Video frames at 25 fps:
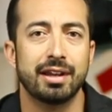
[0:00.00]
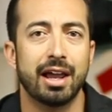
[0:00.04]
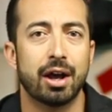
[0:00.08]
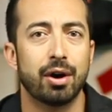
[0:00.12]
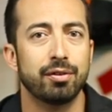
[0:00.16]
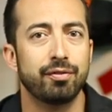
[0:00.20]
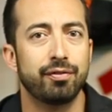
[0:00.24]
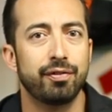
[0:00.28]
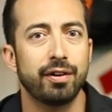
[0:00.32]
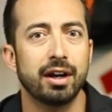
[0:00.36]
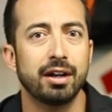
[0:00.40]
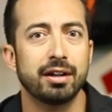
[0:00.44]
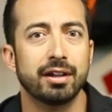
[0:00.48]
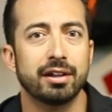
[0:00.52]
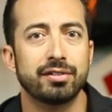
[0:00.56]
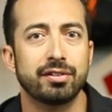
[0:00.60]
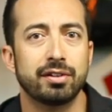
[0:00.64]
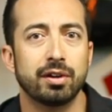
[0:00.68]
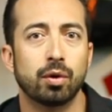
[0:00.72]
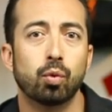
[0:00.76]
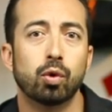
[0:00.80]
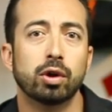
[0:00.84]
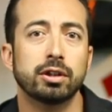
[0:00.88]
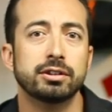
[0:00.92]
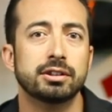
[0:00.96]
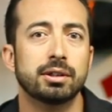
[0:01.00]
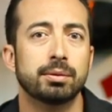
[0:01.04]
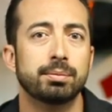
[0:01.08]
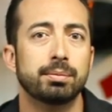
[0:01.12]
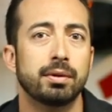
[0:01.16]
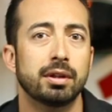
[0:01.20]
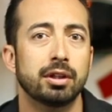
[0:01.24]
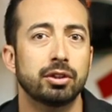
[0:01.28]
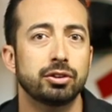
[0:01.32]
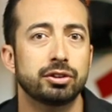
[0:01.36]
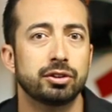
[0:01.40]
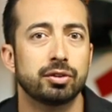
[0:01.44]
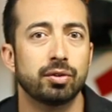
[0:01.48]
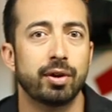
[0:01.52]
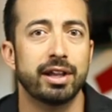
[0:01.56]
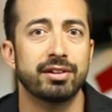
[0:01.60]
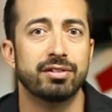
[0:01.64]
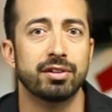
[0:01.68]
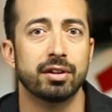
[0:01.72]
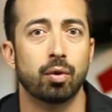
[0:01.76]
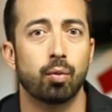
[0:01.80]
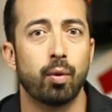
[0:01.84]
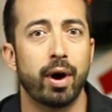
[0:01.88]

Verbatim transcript: Now in fairness, there were some loose threads in